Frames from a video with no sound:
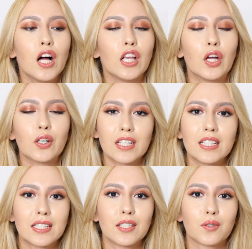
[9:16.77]
long
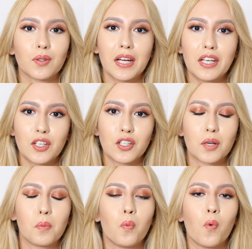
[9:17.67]
distance
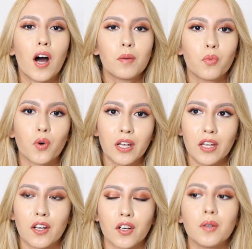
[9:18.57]
relationship one more
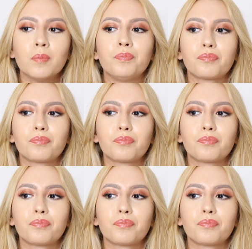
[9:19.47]
year